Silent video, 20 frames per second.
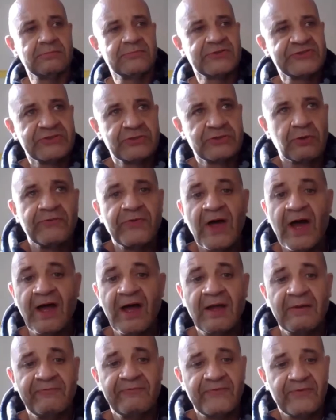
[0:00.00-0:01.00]
stuff that
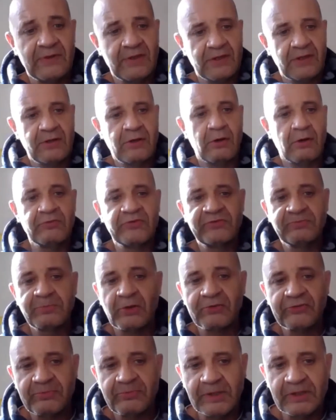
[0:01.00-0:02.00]
I've got
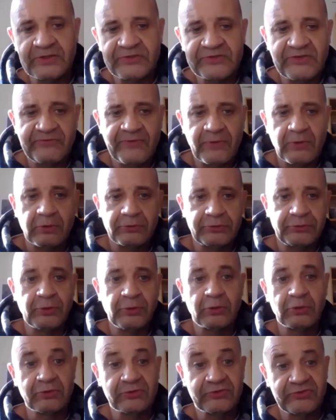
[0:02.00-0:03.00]
responsibility for
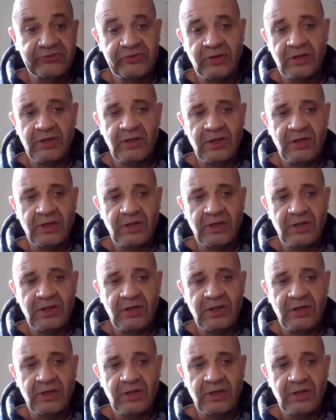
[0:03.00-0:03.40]
does.